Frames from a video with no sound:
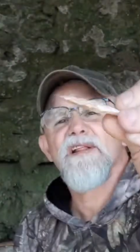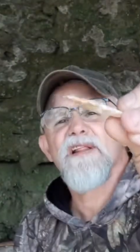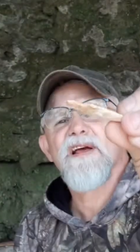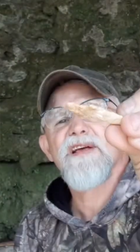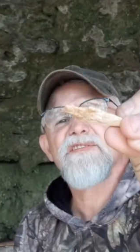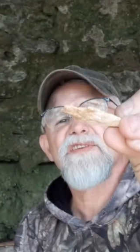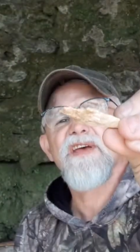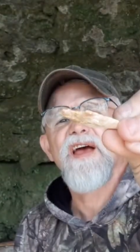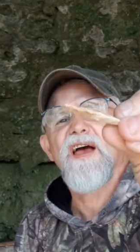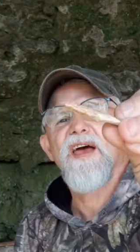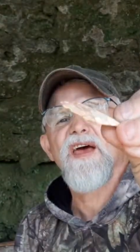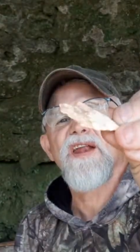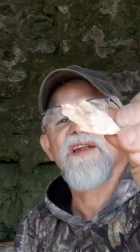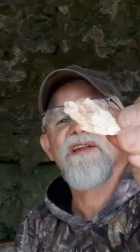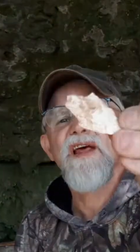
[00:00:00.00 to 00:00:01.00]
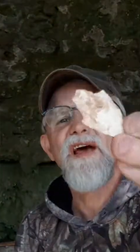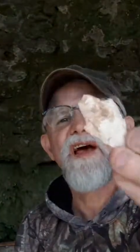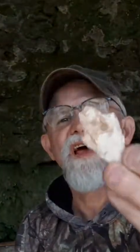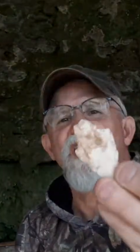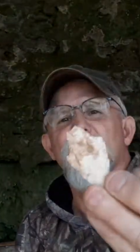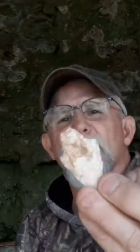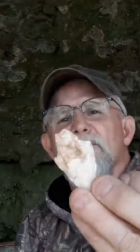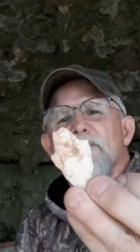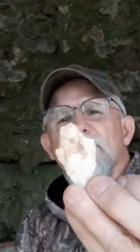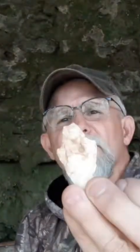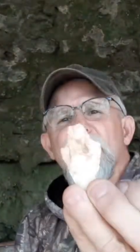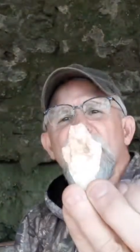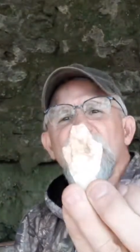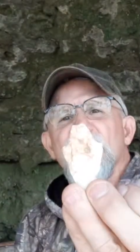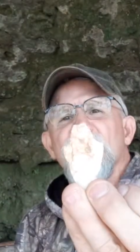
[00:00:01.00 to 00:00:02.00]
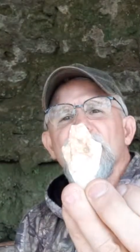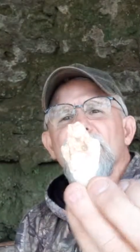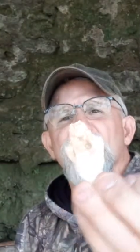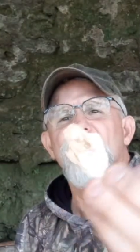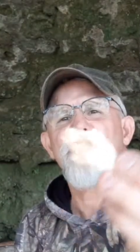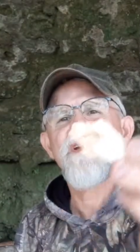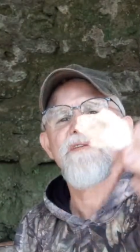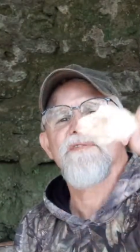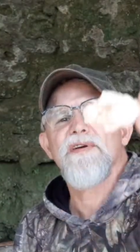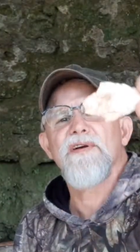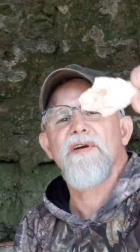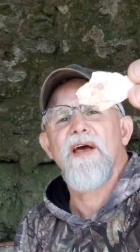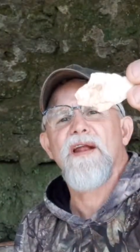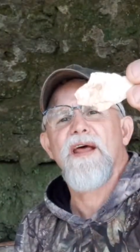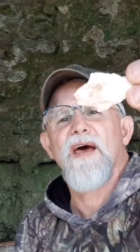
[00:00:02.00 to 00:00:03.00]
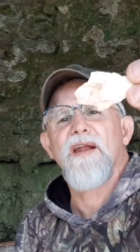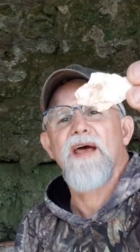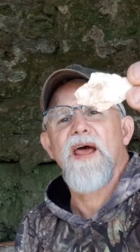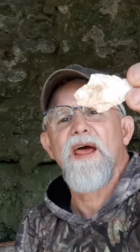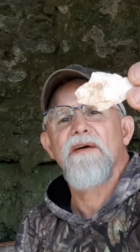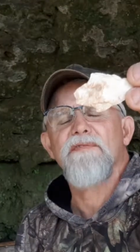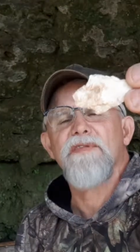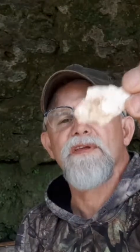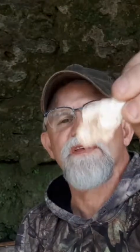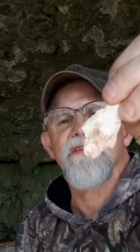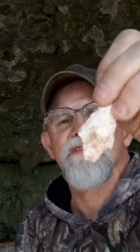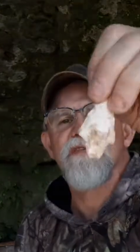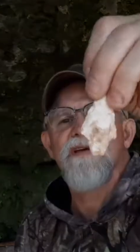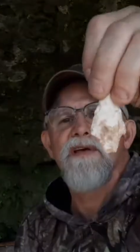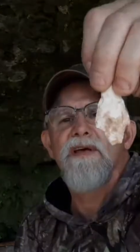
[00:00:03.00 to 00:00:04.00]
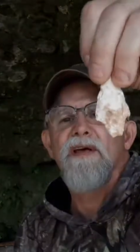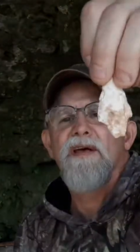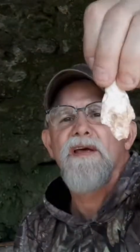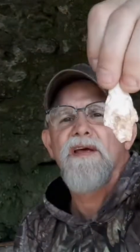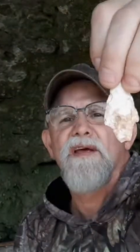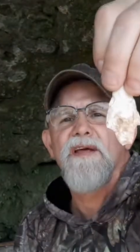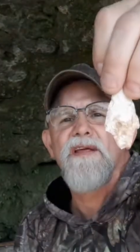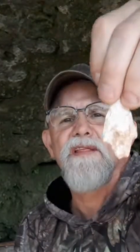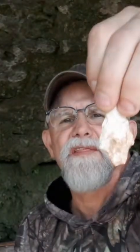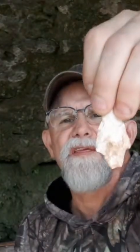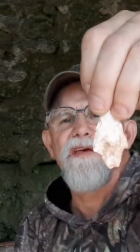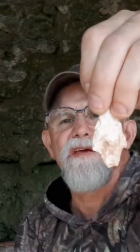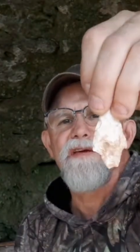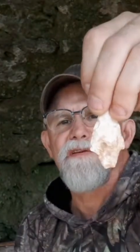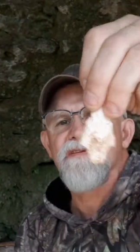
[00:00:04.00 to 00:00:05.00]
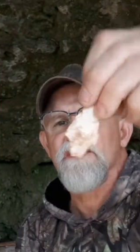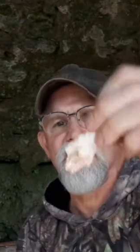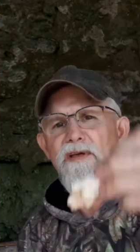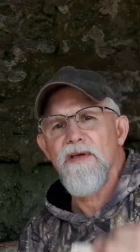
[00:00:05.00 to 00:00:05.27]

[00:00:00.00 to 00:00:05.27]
like I say, I had a time for years trying to figure out how to haft these things.